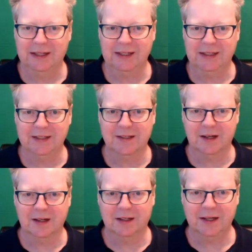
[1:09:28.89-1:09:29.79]
It
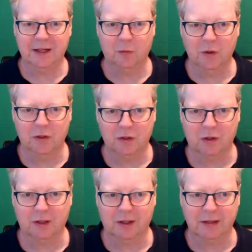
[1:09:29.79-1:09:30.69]
is
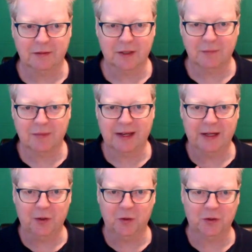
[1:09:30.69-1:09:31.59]
nickwood.live. Type
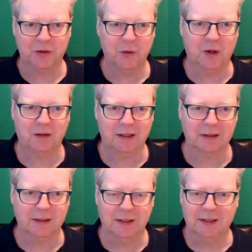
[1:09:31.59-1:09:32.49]
that in your
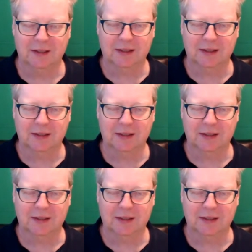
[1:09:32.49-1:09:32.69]
URL.